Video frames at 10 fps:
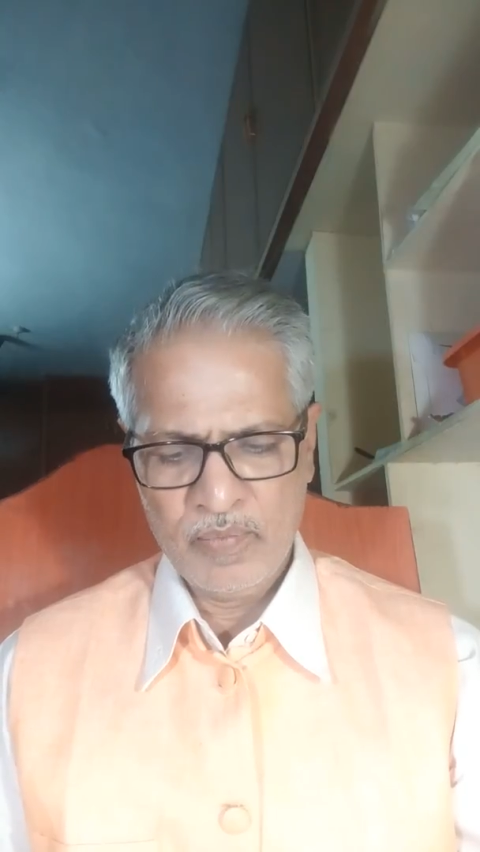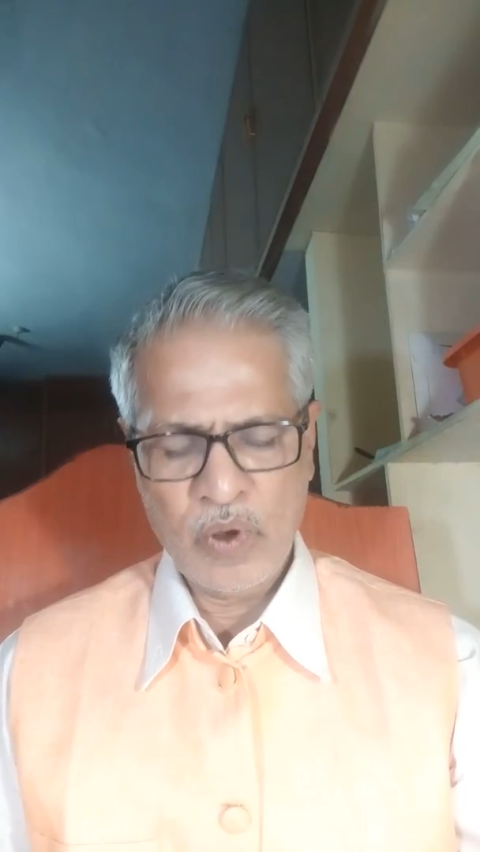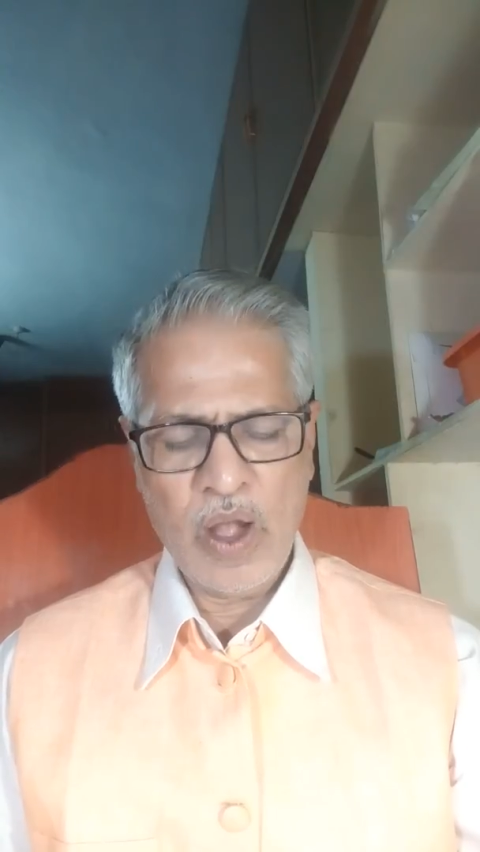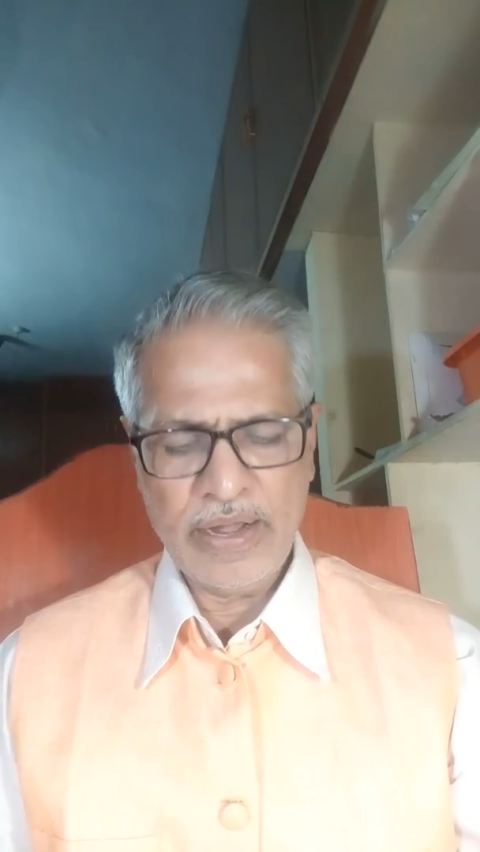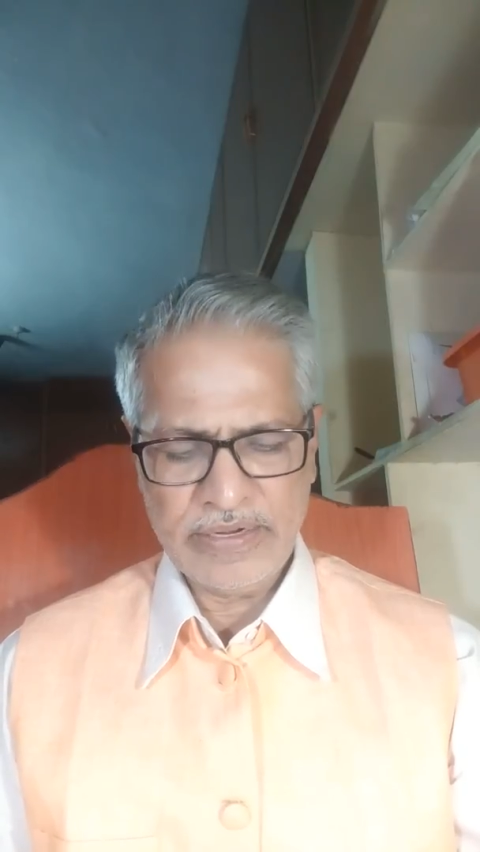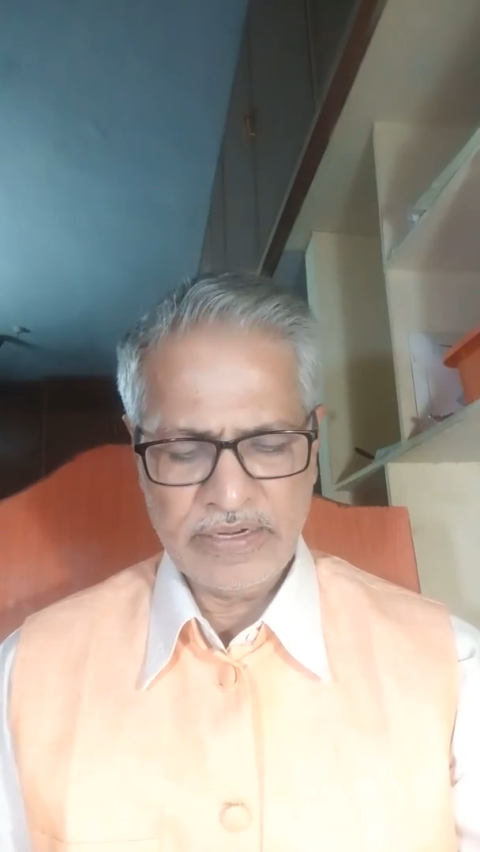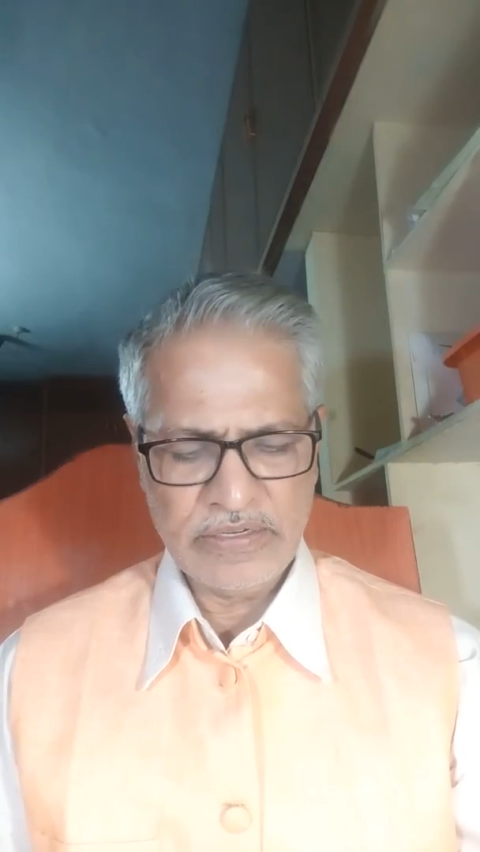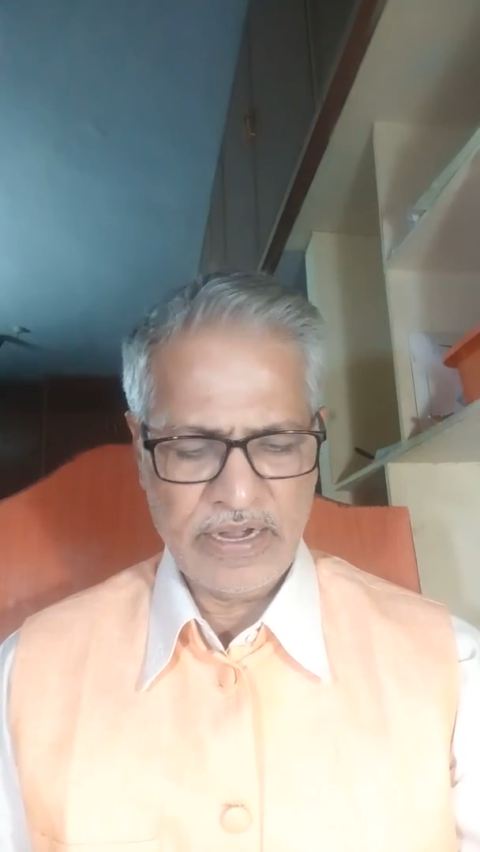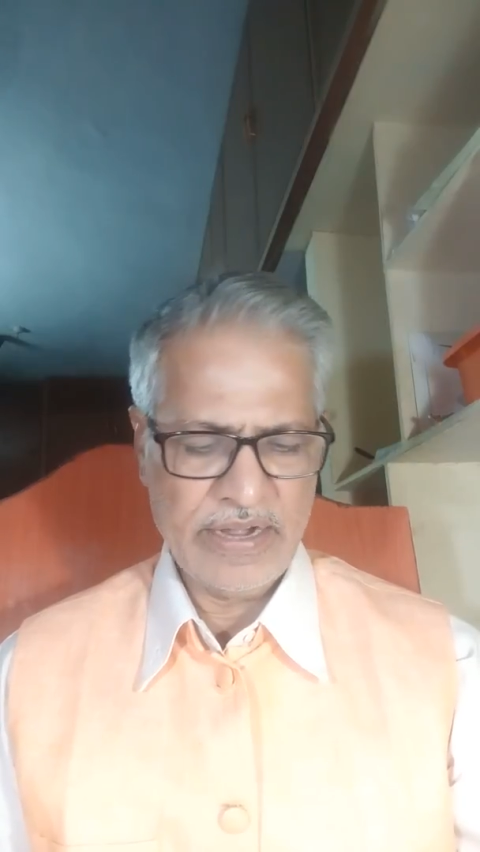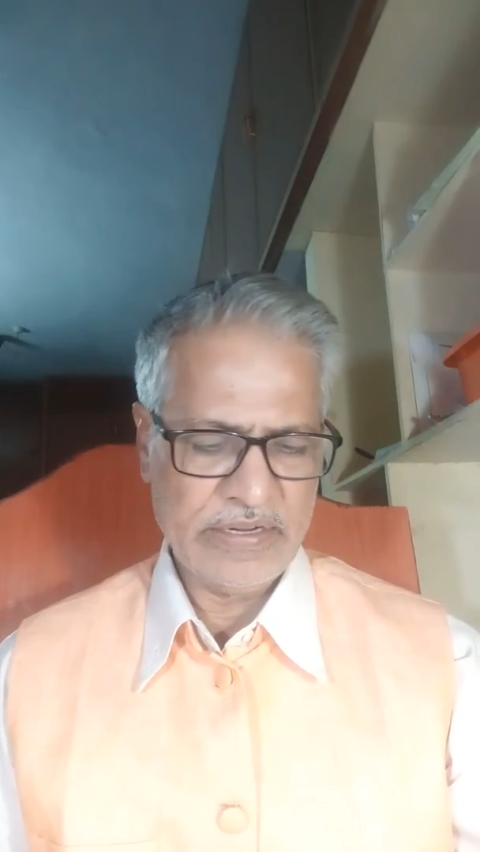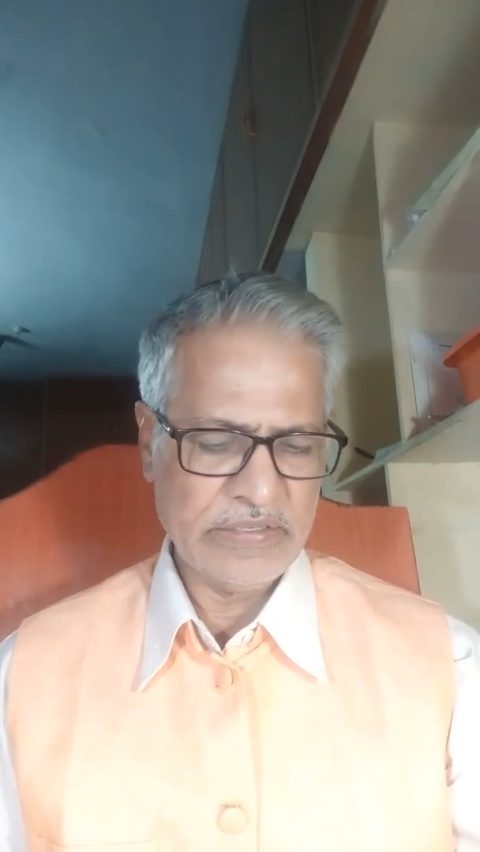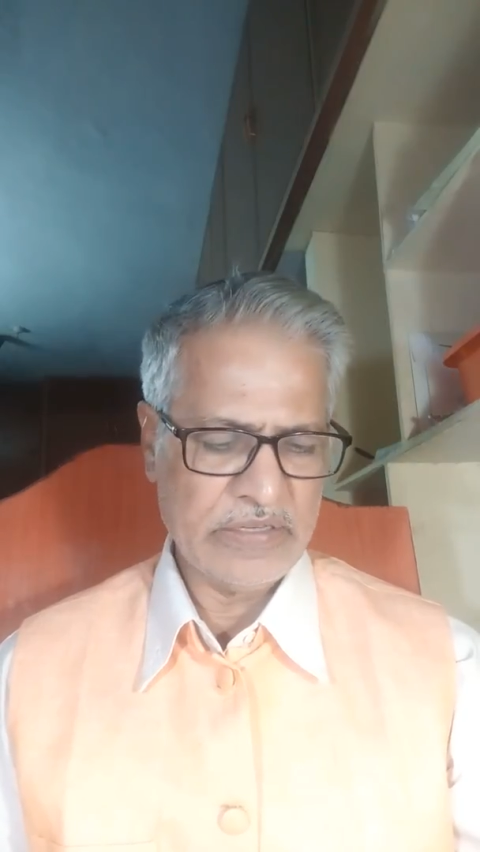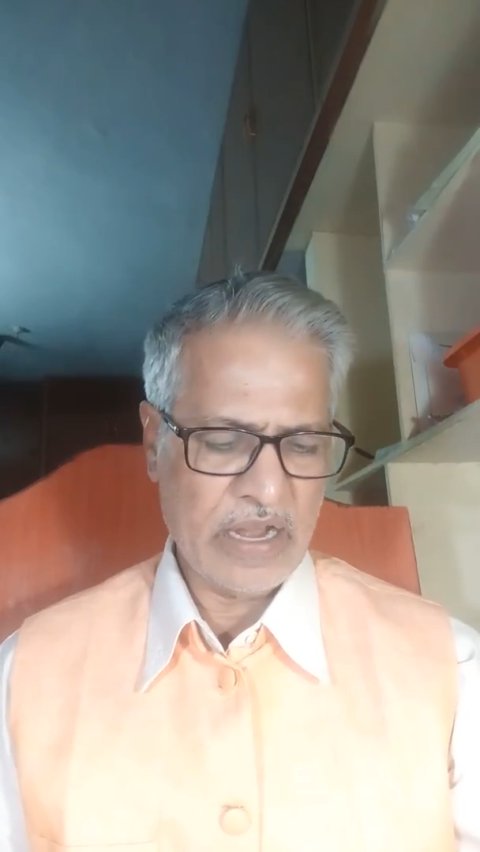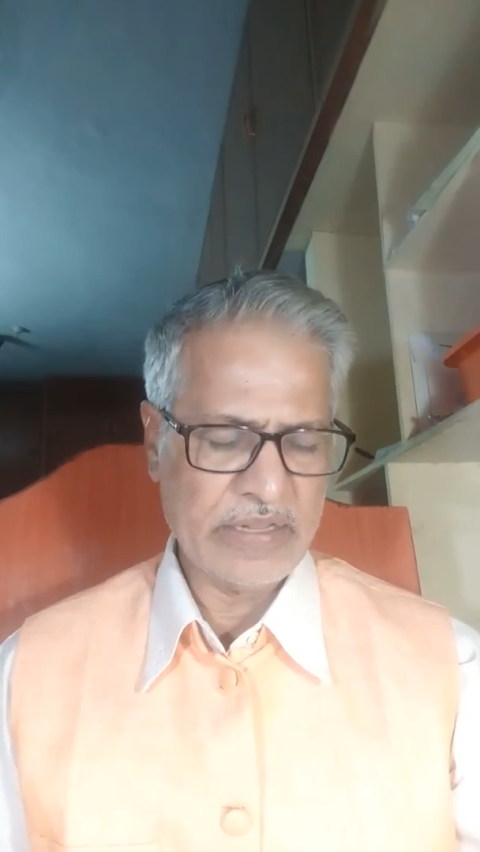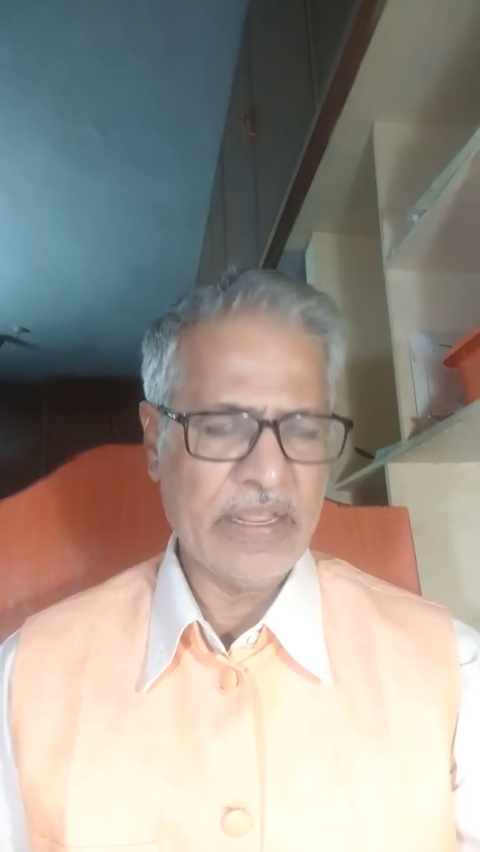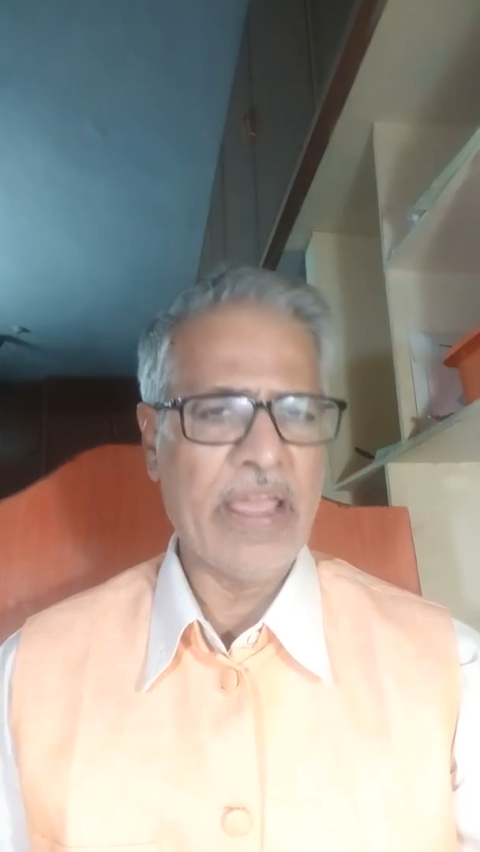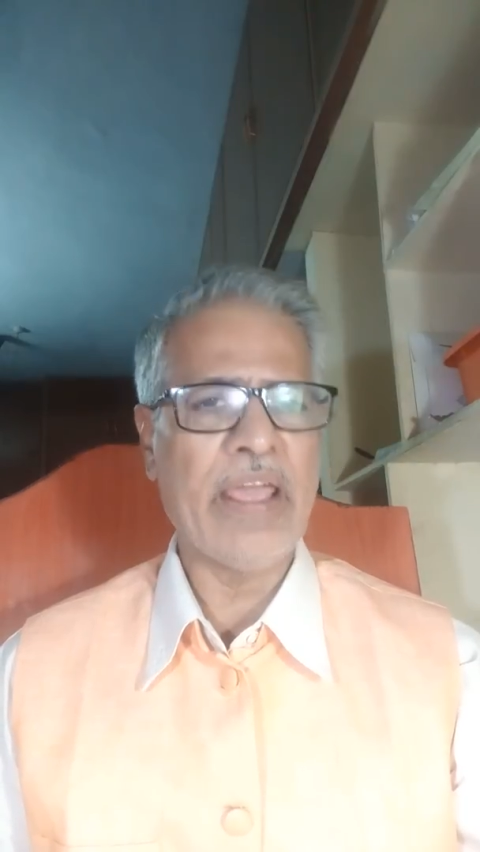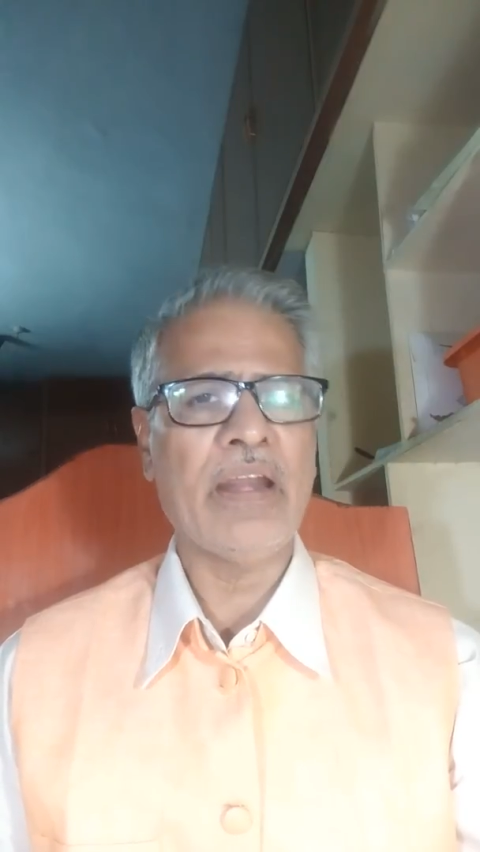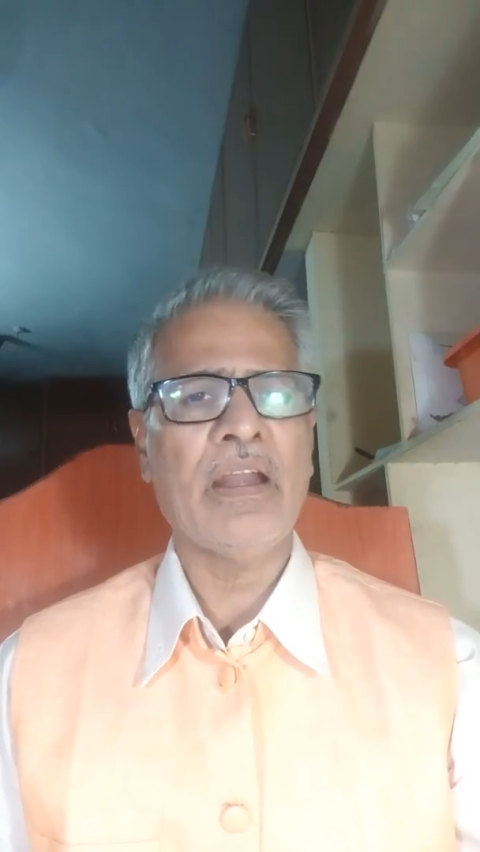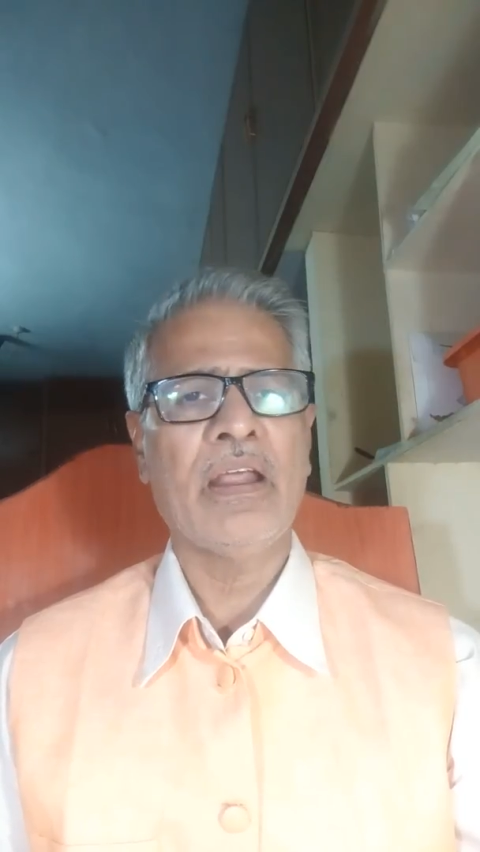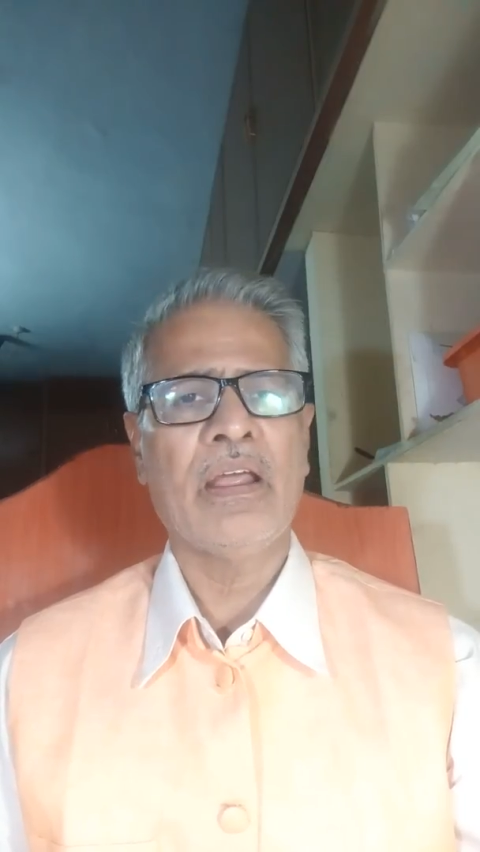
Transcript: product installations are there